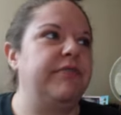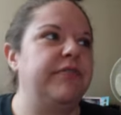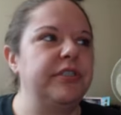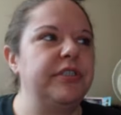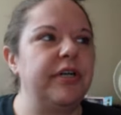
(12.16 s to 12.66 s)

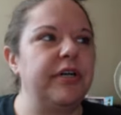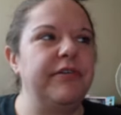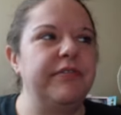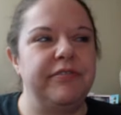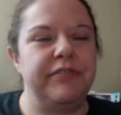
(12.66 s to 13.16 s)
First
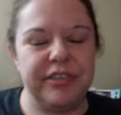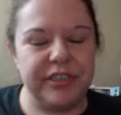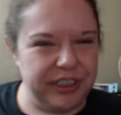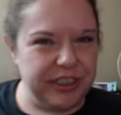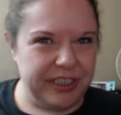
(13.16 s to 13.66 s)
off,
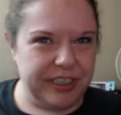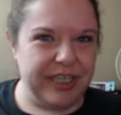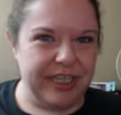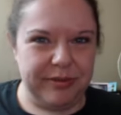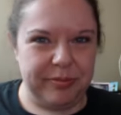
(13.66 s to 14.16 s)
just to
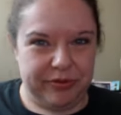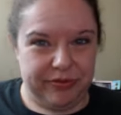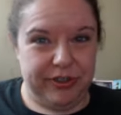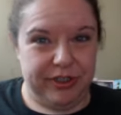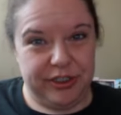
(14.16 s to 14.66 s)
get the
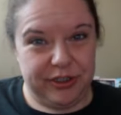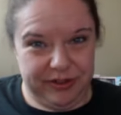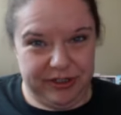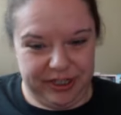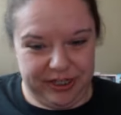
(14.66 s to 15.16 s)
perverted
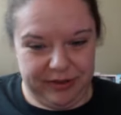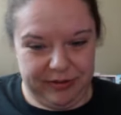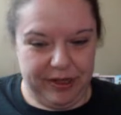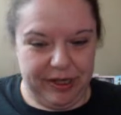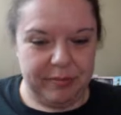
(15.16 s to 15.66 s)
jokes out of the
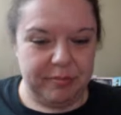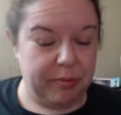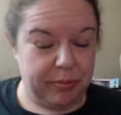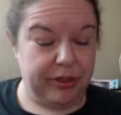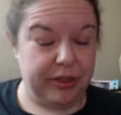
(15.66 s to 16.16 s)
way,
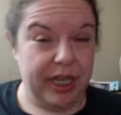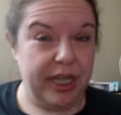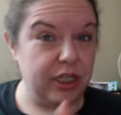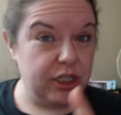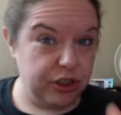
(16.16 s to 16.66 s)
my birthday,
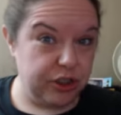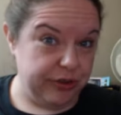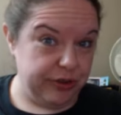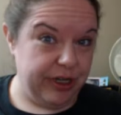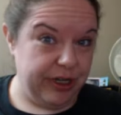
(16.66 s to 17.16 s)

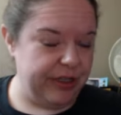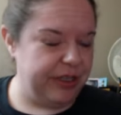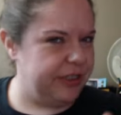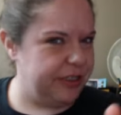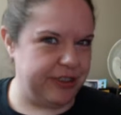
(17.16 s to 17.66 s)
June 9th.
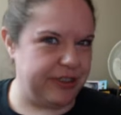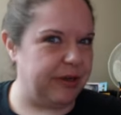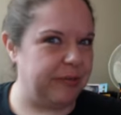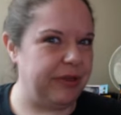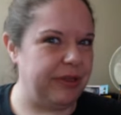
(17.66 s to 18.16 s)

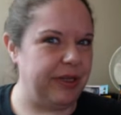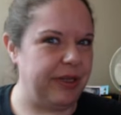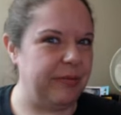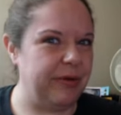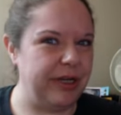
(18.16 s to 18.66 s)
Stop and think
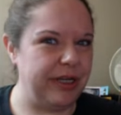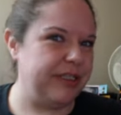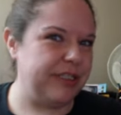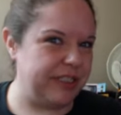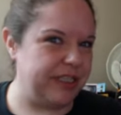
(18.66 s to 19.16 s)
about it.
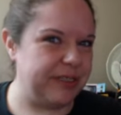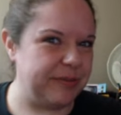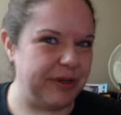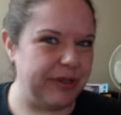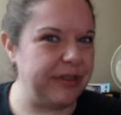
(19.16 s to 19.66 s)
6
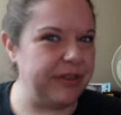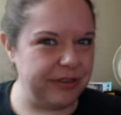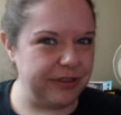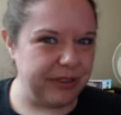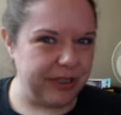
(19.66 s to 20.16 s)
month,
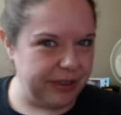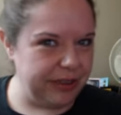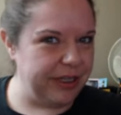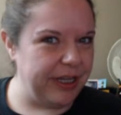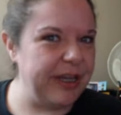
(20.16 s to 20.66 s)
9th
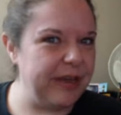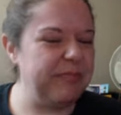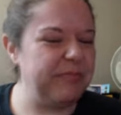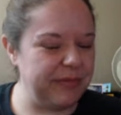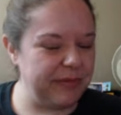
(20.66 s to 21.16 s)
day?
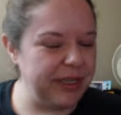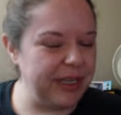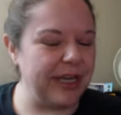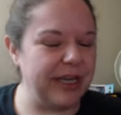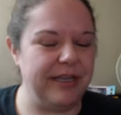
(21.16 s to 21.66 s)

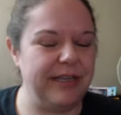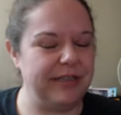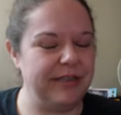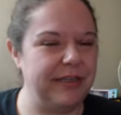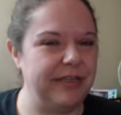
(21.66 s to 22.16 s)
Yeah,
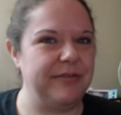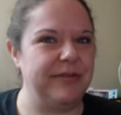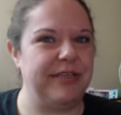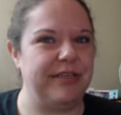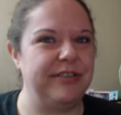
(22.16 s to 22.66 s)
you guys
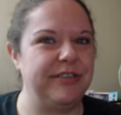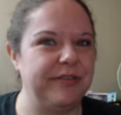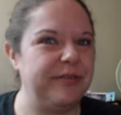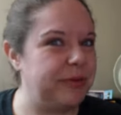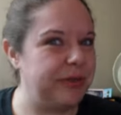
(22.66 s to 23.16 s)
will get the
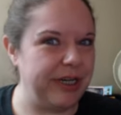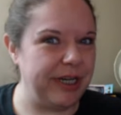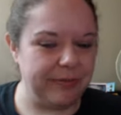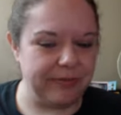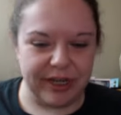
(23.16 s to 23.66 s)
drift pretty
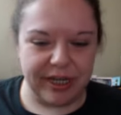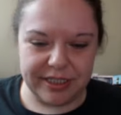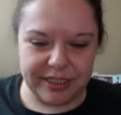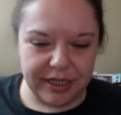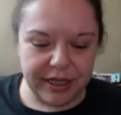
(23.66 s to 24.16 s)
damn fast.